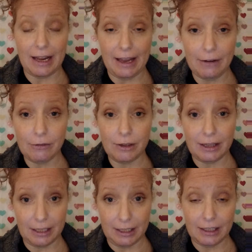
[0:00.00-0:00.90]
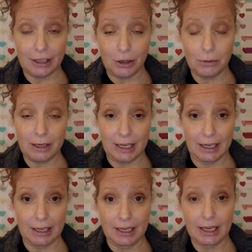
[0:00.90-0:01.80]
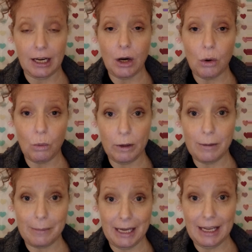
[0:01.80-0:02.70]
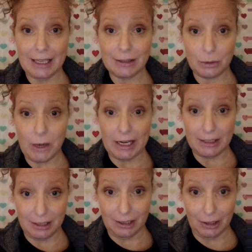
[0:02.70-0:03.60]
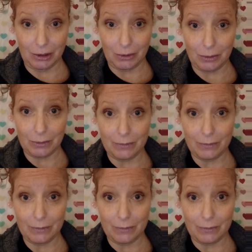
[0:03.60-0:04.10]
everything that you need will make its way to you